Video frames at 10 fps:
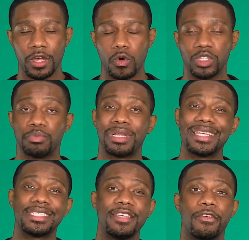was
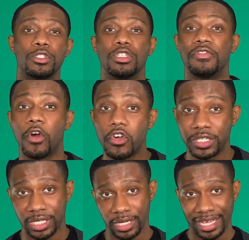Plessy versus
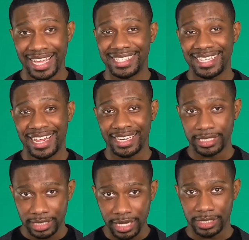Ferguson in
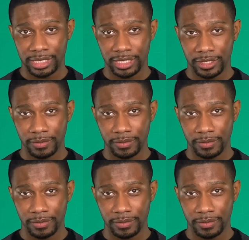1896.